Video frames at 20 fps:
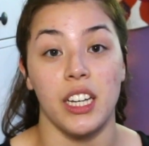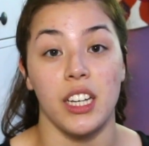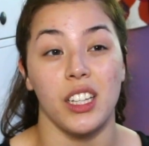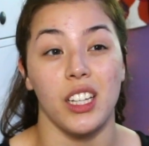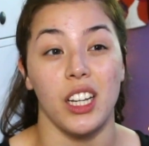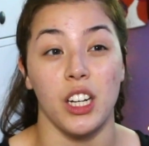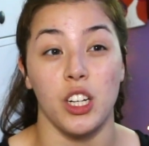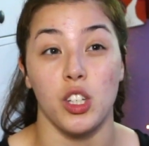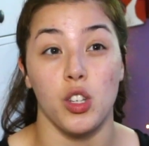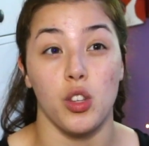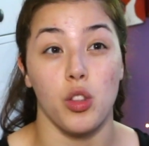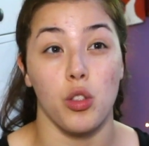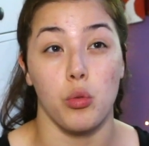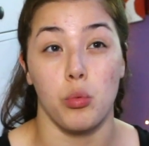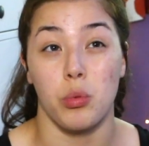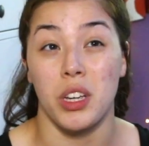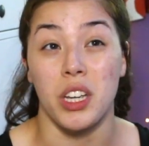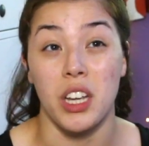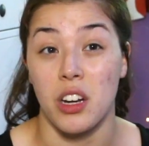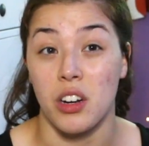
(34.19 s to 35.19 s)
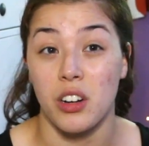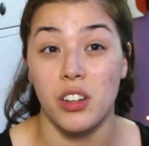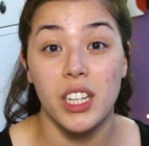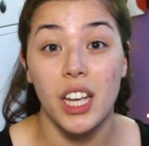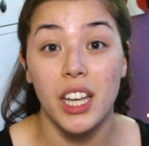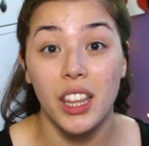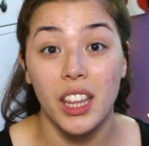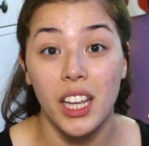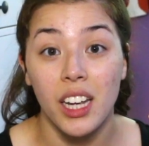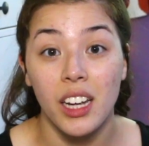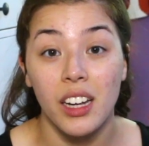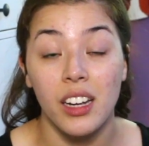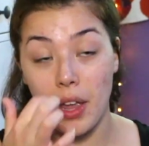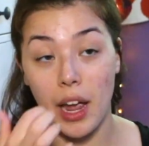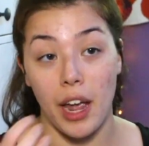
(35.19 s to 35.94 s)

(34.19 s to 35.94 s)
like 3 years, I think.